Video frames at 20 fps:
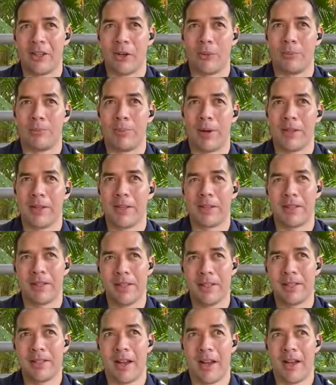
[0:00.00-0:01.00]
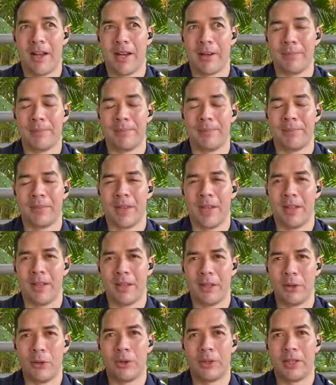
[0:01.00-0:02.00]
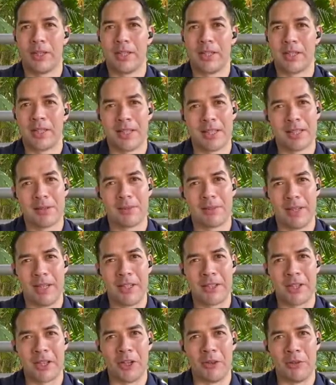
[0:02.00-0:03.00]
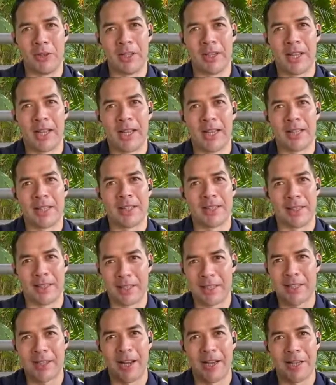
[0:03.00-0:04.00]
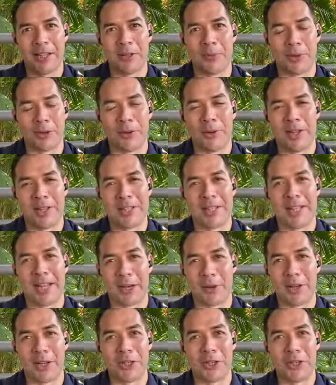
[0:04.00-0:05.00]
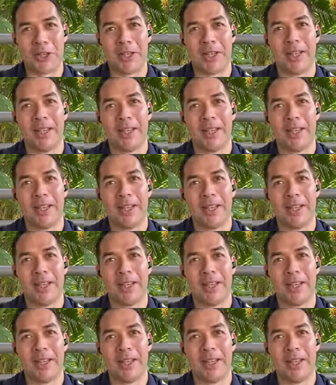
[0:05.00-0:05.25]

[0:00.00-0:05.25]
By the third time, the audience is going to realize this guy doesn't want to answer that question,